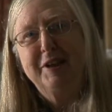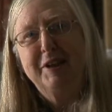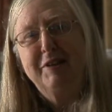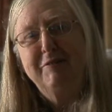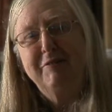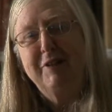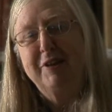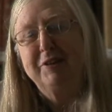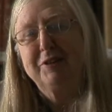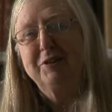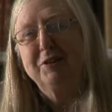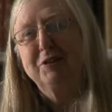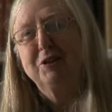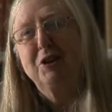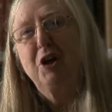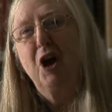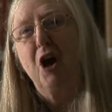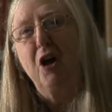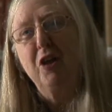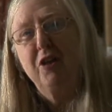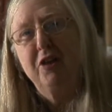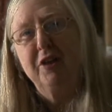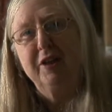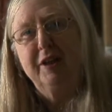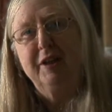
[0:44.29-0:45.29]
rather
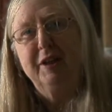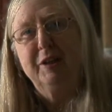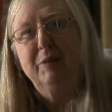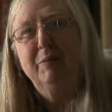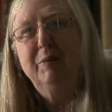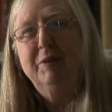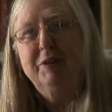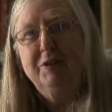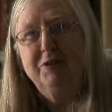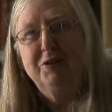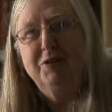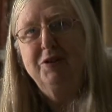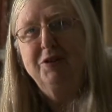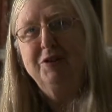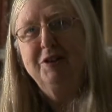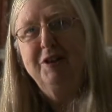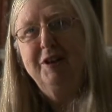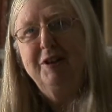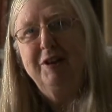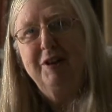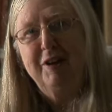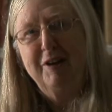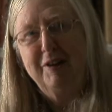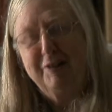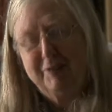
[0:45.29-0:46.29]
gothic image
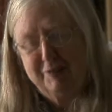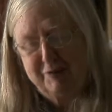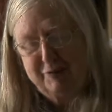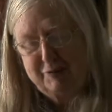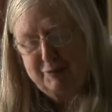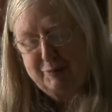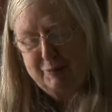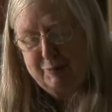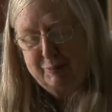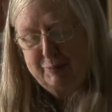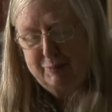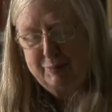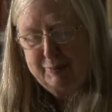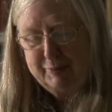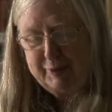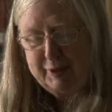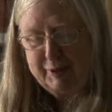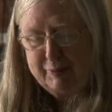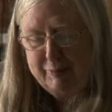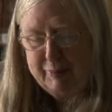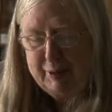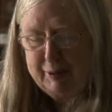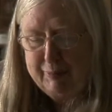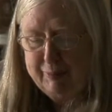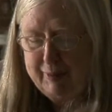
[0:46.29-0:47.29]
of
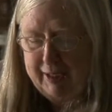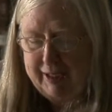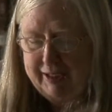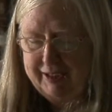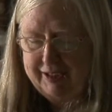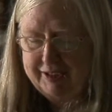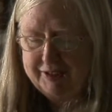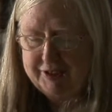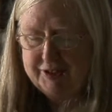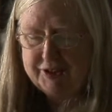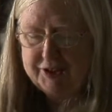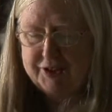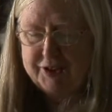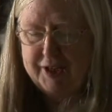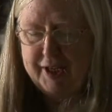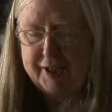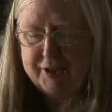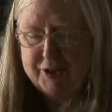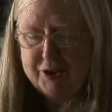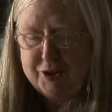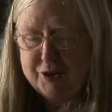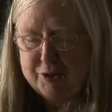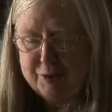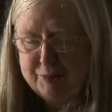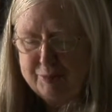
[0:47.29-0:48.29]
Pygmalion's
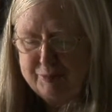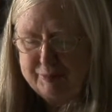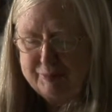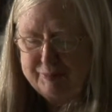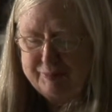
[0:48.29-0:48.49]
statue.